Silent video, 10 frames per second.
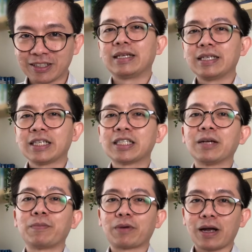This is the
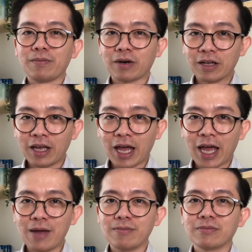primary
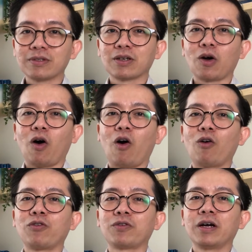aims
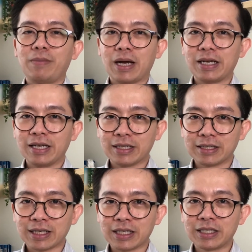of bunion
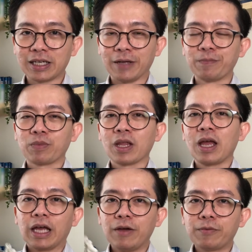surgery.
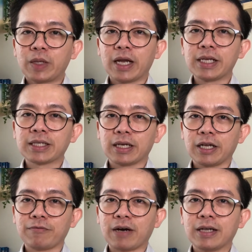If there is an
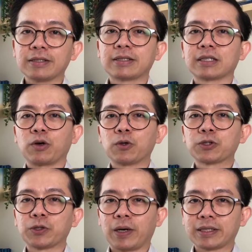advanced
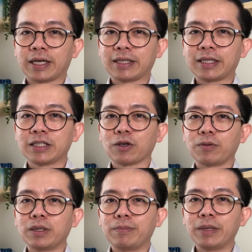osteoarthritis of
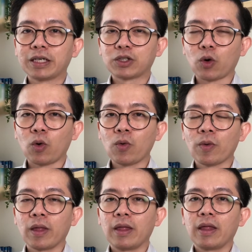the big toe,
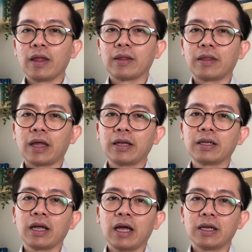then
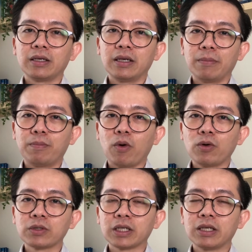the
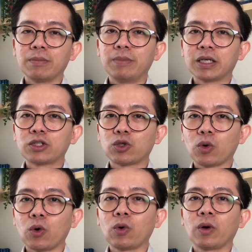bones in the big
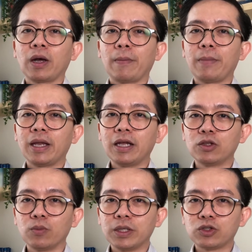toe may need
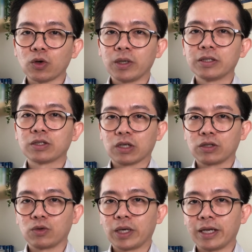to be joined
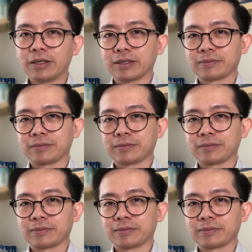together.